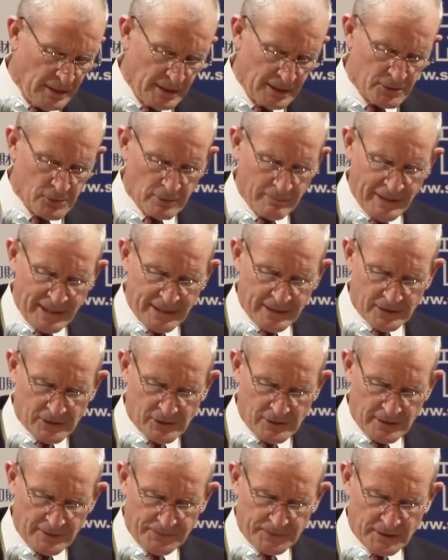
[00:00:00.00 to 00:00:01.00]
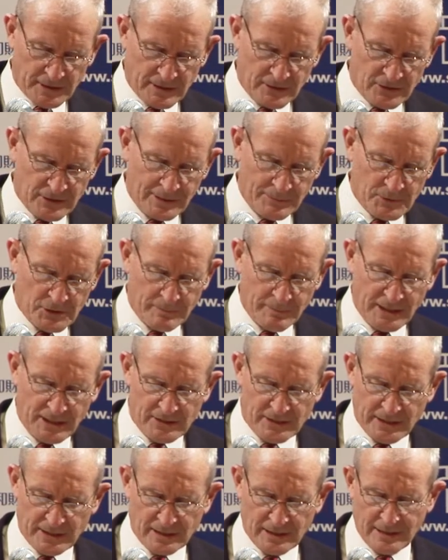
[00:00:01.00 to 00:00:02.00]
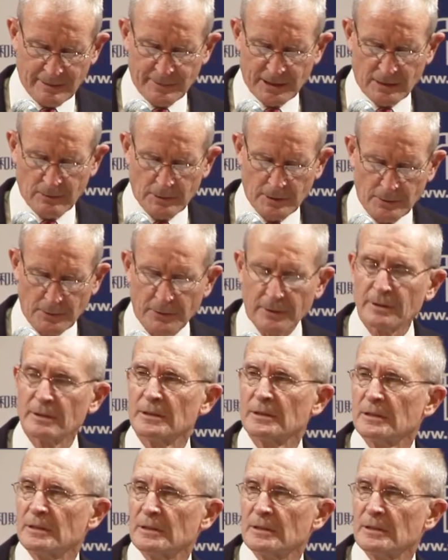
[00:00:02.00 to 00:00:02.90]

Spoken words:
A dramatic shift to consumption-based economic growth,